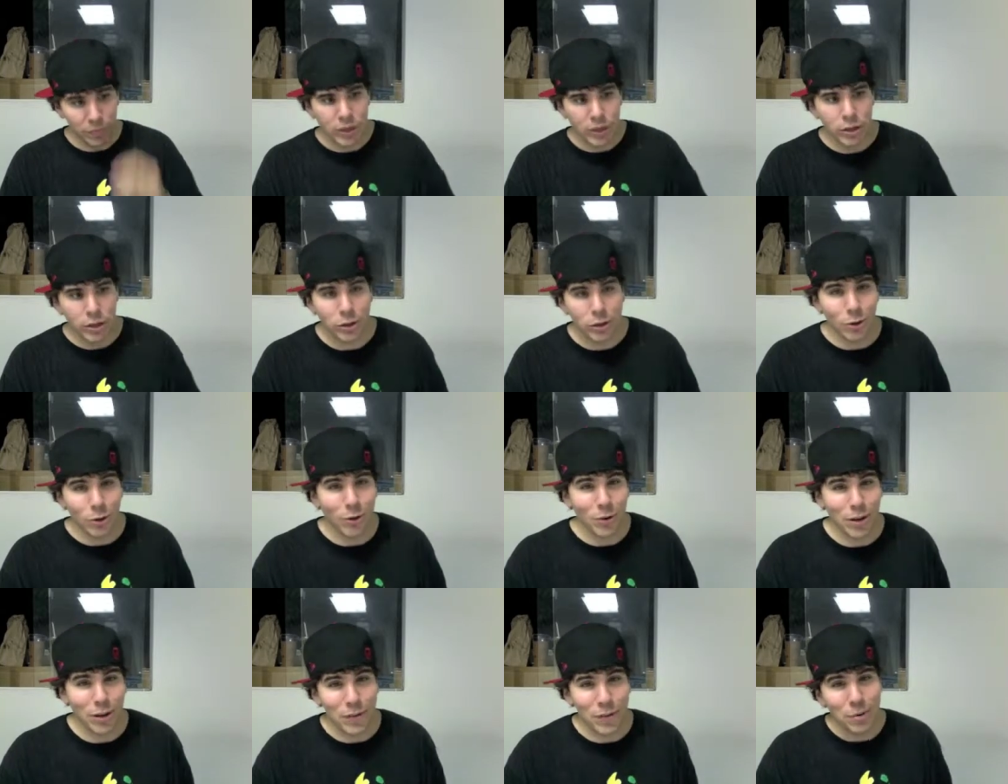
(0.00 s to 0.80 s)
So
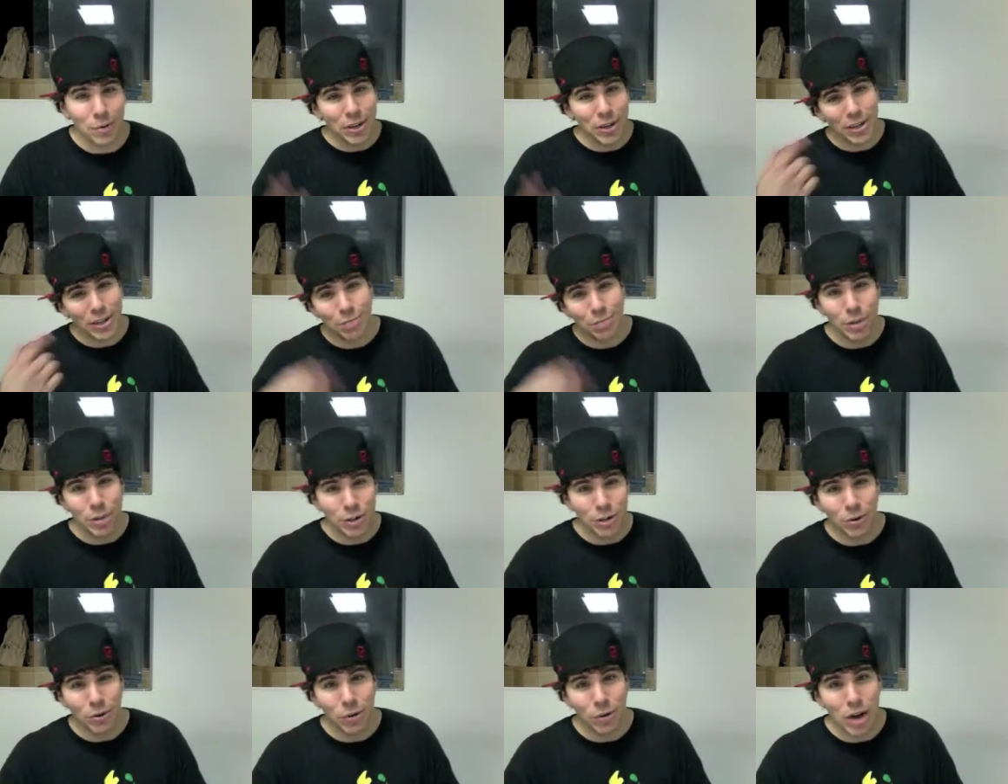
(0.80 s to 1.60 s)
if he would have been
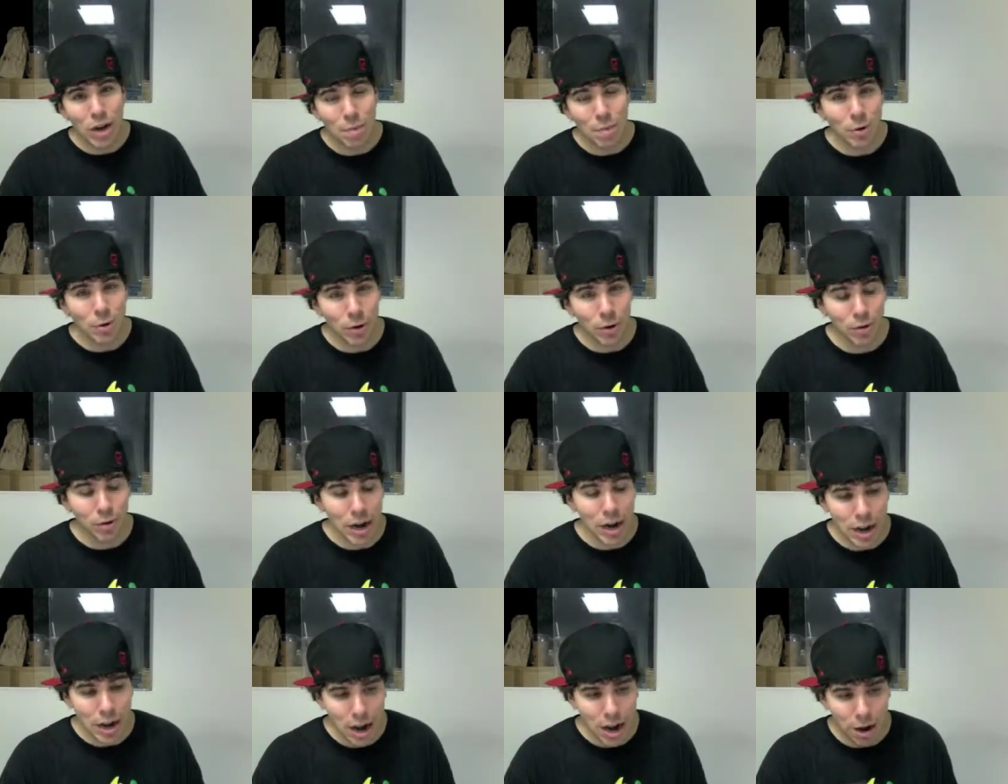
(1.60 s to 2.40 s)
doing what I'm doing
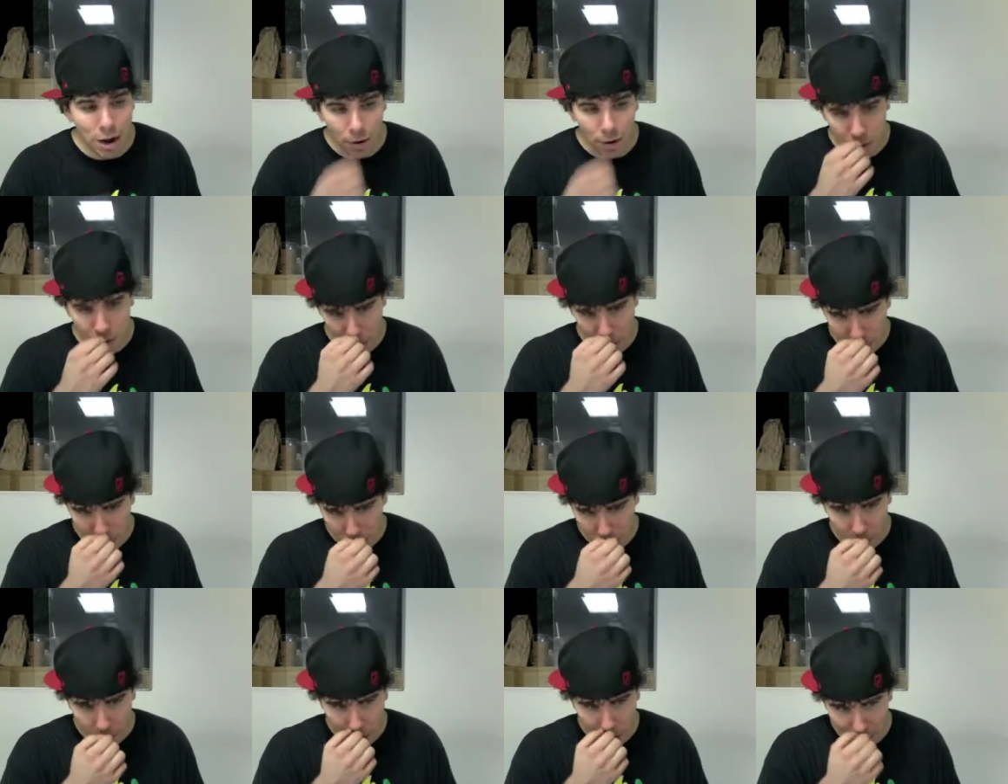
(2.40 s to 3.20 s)
right now,
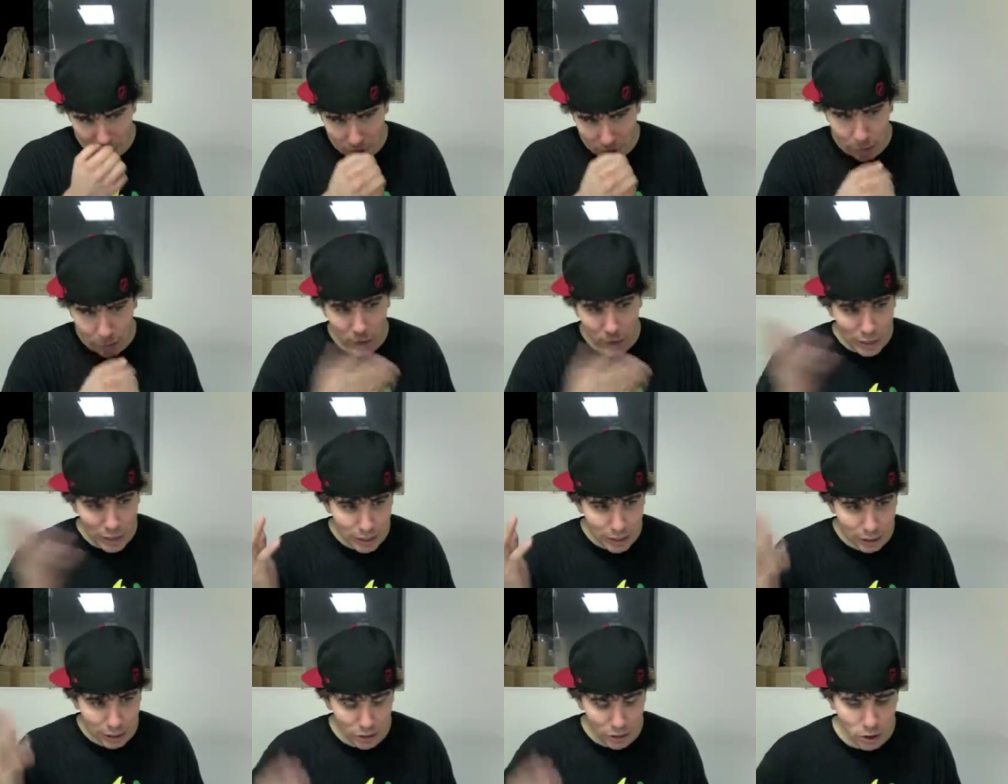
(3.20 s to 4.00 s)
when I make my
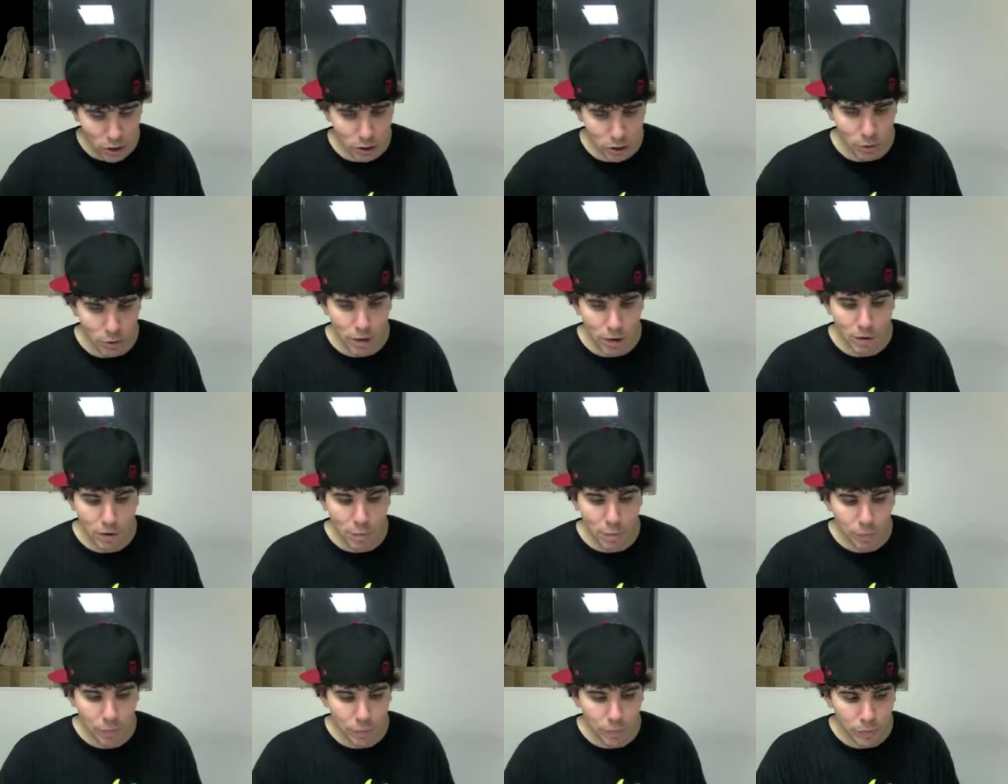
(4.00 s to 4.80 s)
sales calls or whatever,
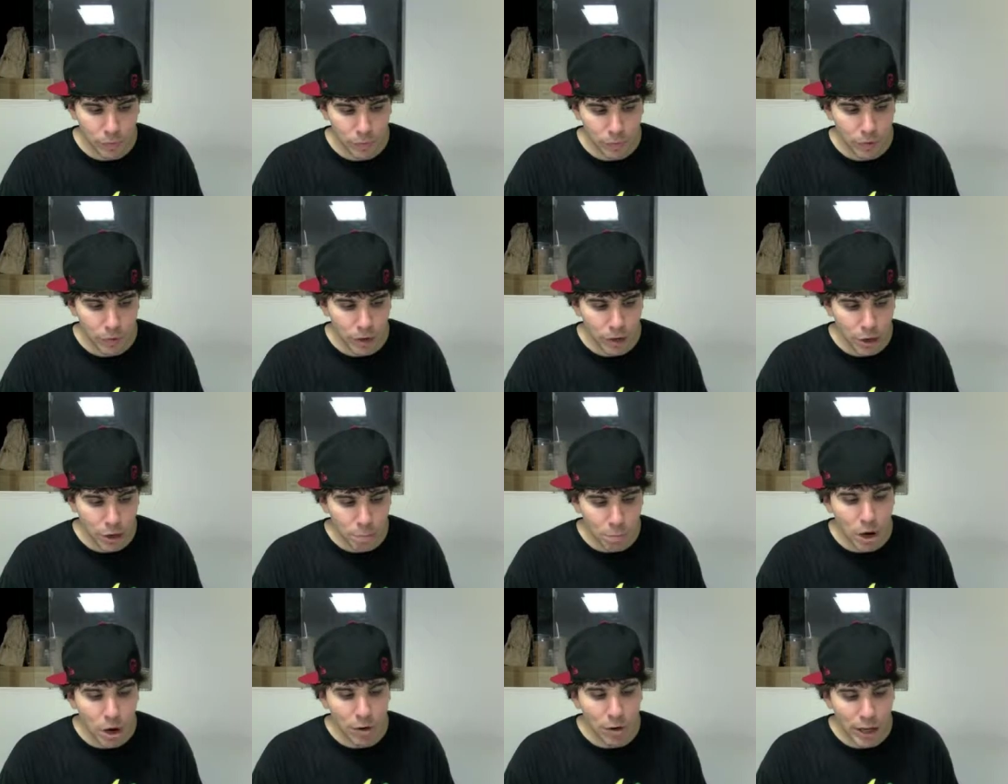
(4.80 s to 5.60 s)
he'd
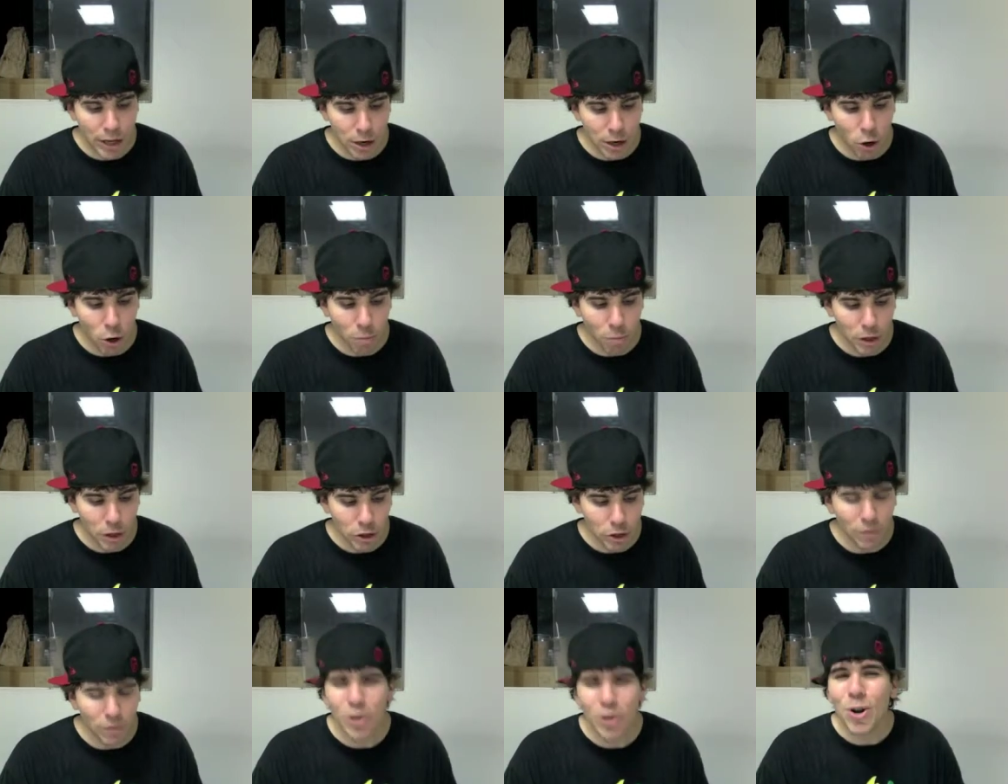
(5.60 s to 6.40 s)
probably get a whole
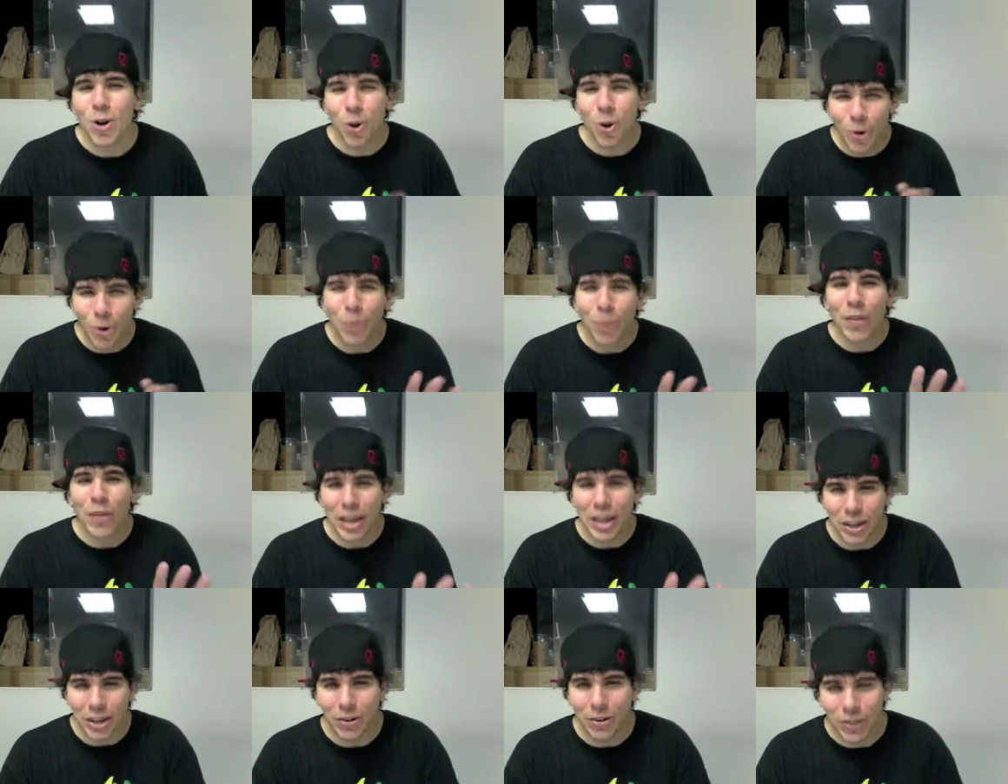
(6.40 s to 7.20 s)
bunch of, no, no,
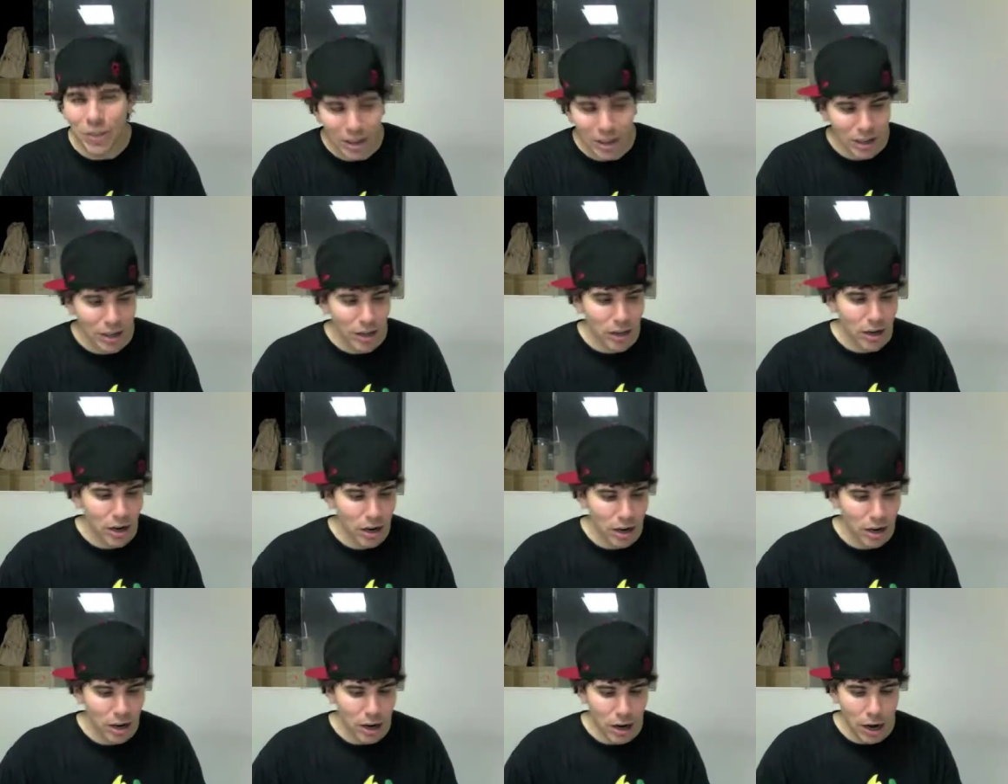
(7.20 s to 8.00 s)
thank you.
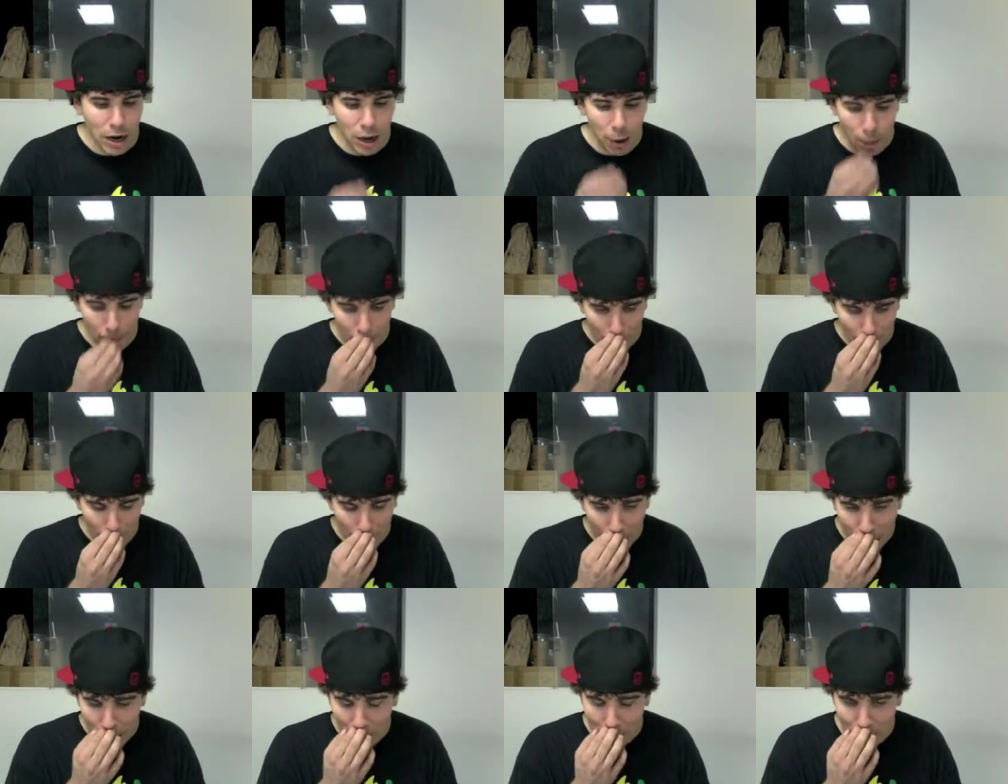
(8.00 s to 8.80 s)

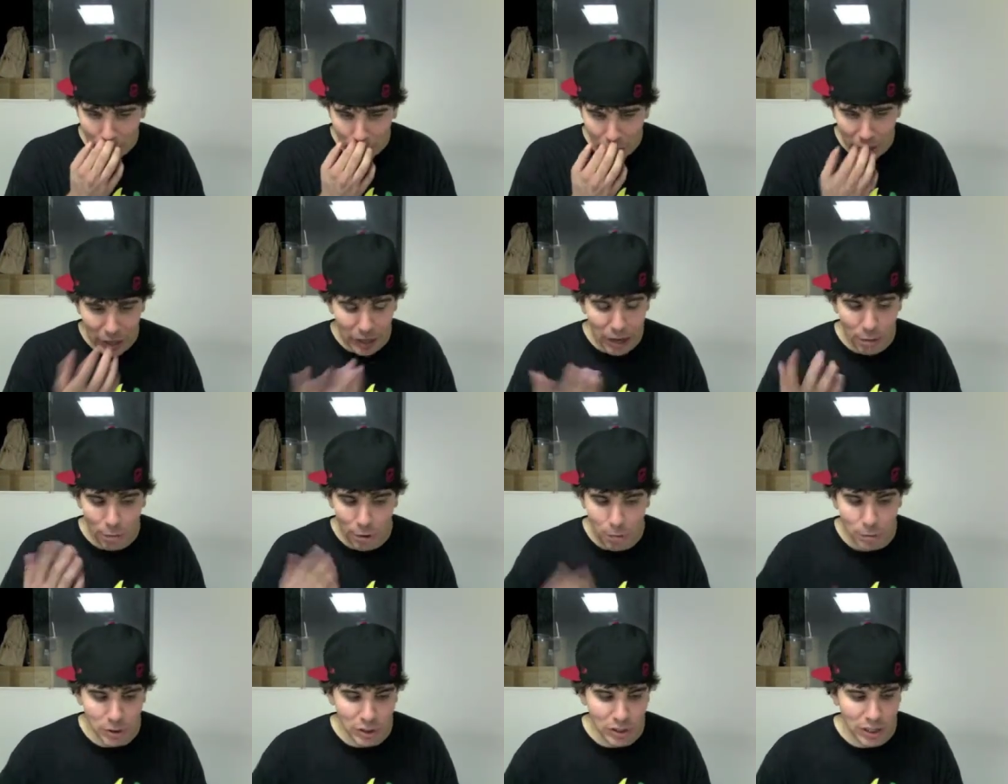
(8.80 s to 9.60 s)
I never really get
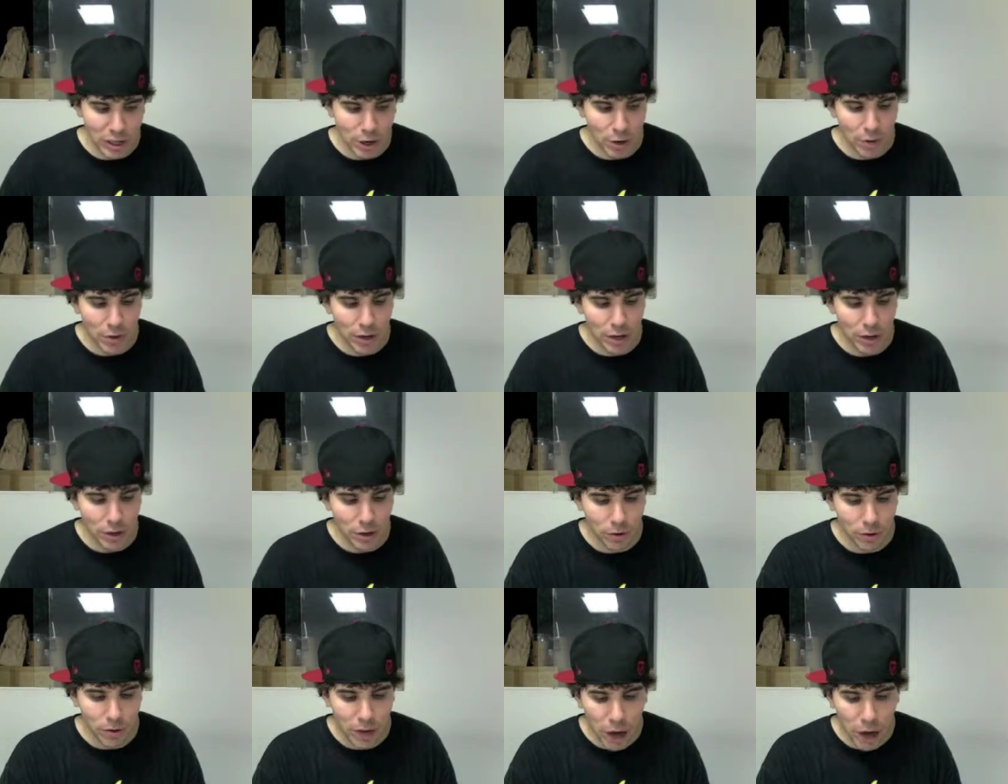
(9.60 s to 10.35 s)
people to say no, thank you.